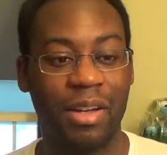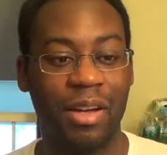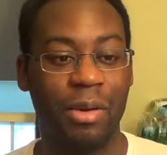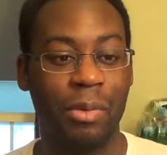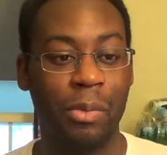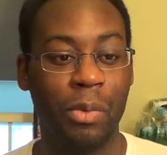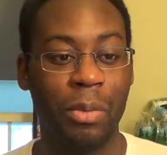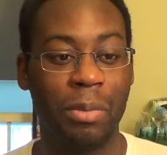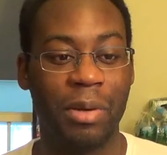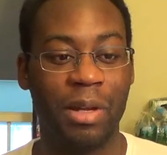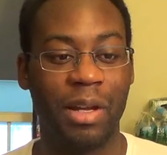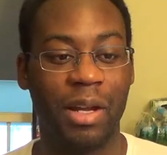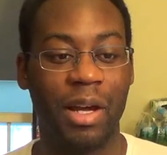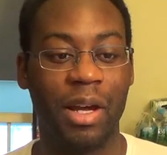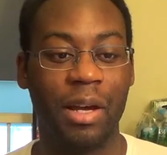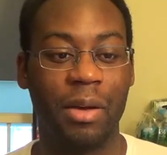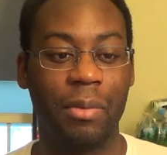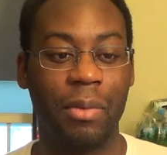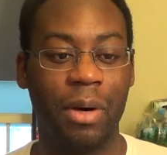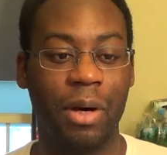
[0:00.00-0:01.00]
would be
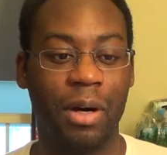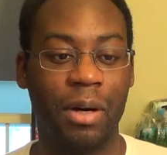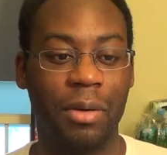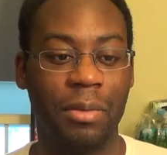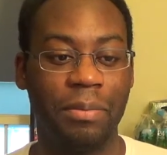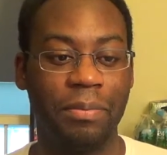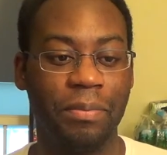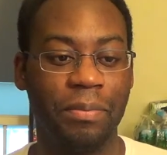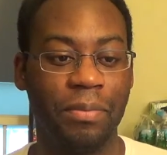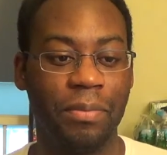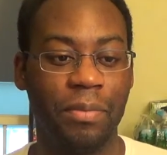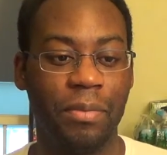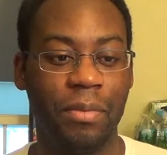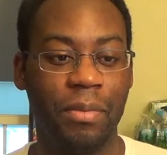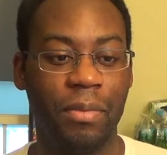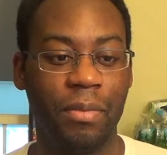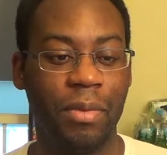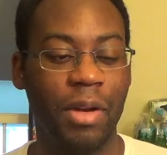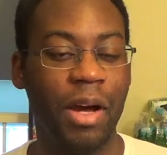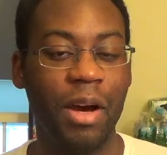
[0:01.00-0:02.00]
like, well,
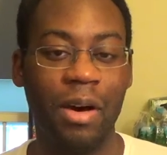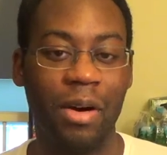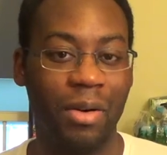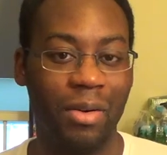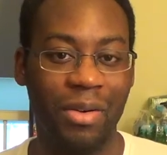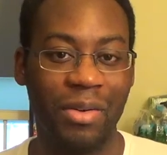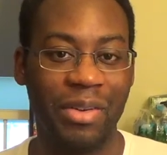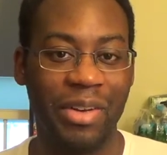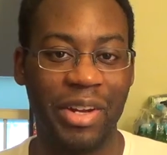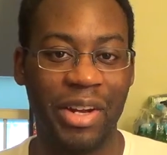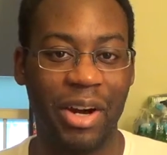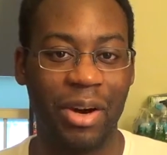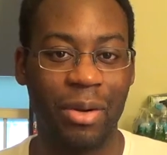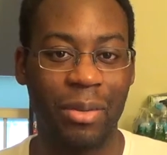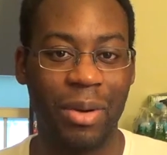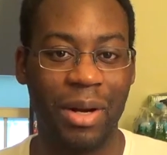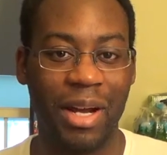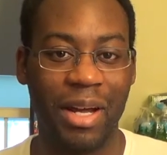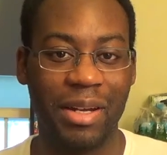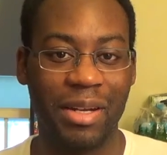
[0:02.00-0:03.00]
no, you know,
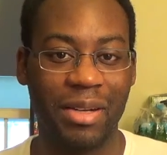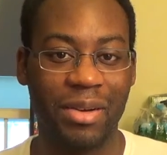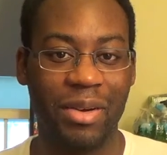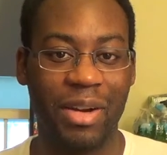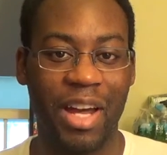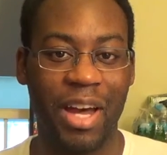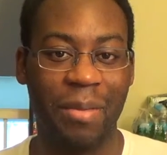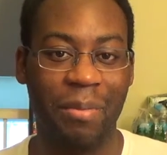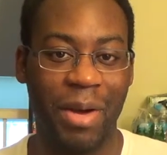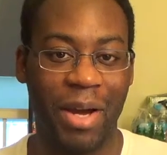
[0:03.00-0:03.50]
we're not doing that.